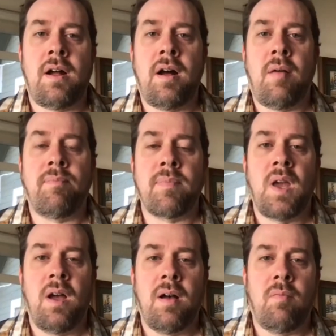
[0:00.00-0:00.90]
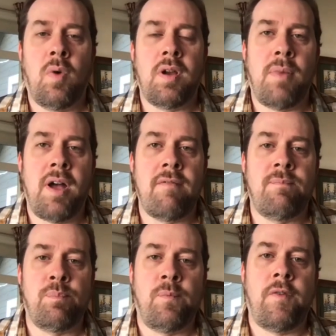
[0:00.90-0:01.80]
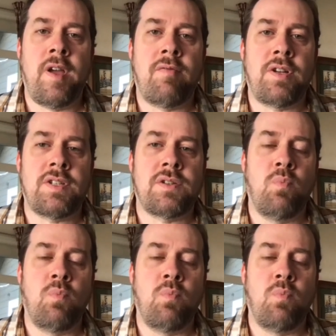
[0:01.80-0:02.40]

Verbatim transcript: Um, one of my favorite